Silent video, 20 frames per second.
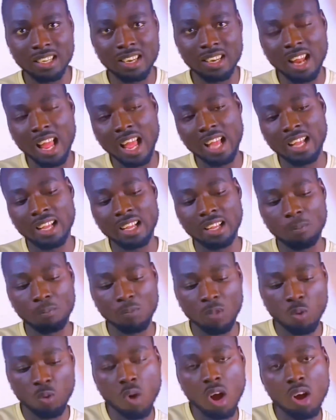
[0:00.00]
like
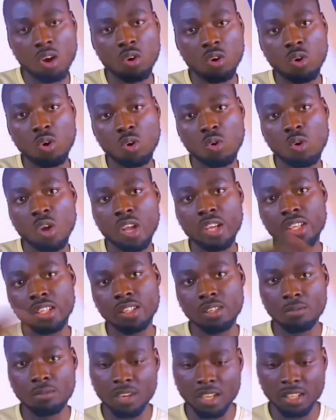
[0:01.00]
one color in
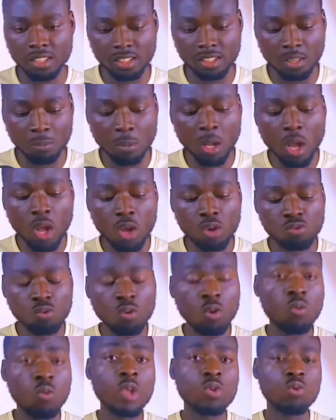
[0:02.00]
different state.
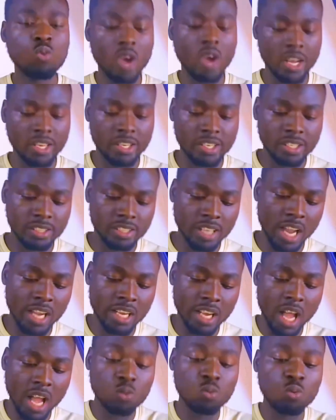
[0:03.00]
So when you are
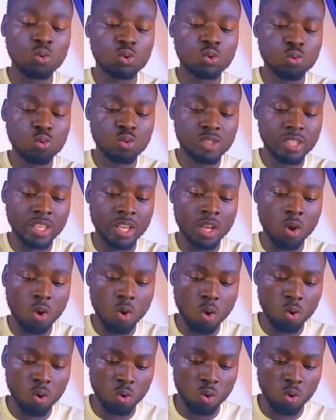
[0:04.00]
designing and you choose a
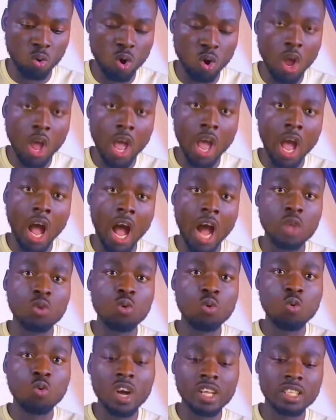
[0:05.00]
color and you
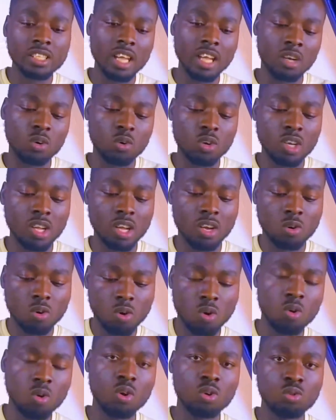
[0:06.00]
want another
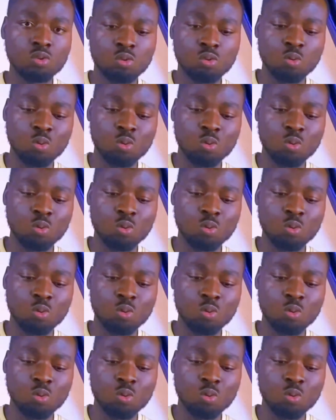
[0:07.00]
color